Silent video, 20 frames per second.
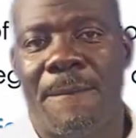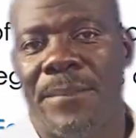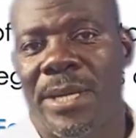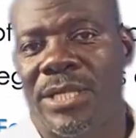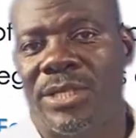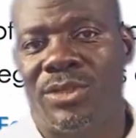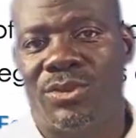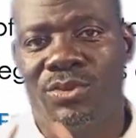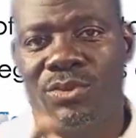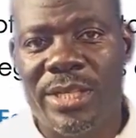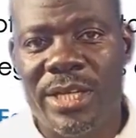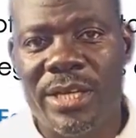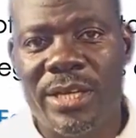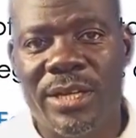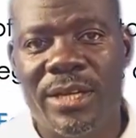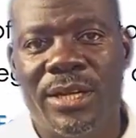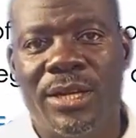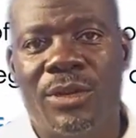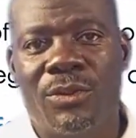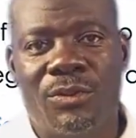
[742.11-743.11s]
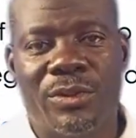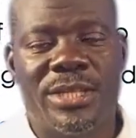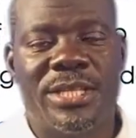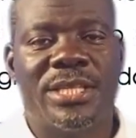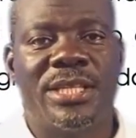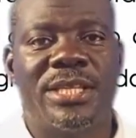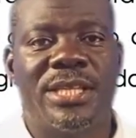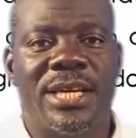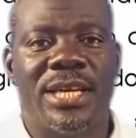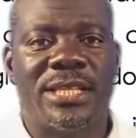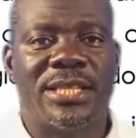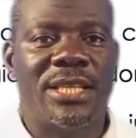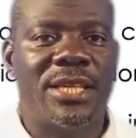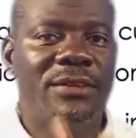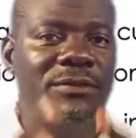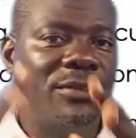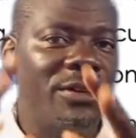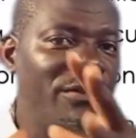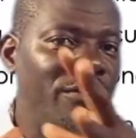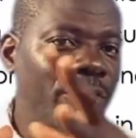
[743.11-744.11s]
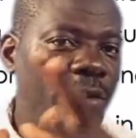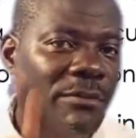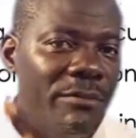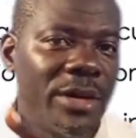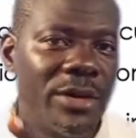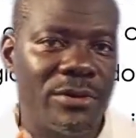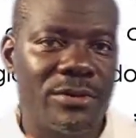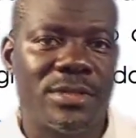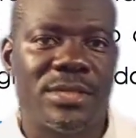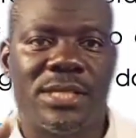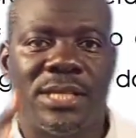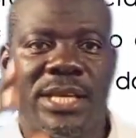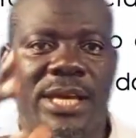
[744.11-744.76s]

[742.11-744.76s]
but today we see that even females,